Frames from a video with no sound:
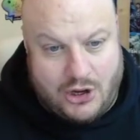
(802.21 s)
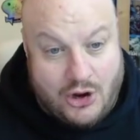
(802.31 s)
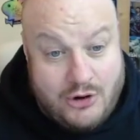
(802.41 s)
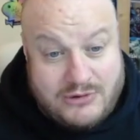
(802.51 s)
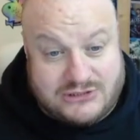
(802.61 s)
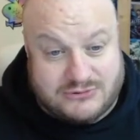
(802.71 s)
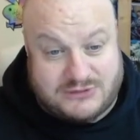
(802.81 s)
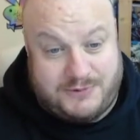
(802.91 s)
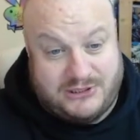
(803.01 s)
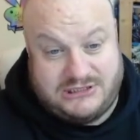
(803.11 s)
Who is
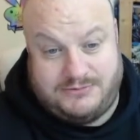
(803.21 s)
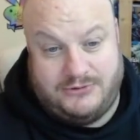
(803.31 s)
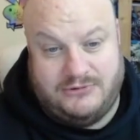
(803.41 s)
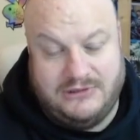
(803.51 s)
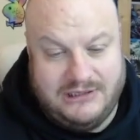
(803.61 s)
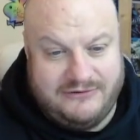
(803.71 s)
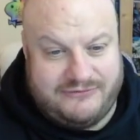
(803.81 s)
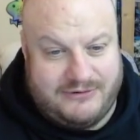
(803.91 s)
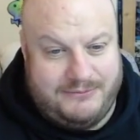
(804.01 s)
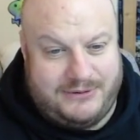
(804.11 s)
responsible
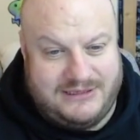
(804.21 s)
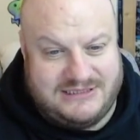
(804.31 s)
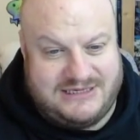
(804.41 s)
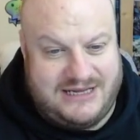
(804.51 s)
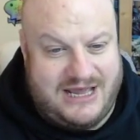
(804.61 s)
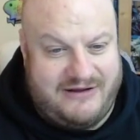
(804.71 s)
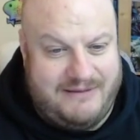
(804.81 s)
for implement, uh,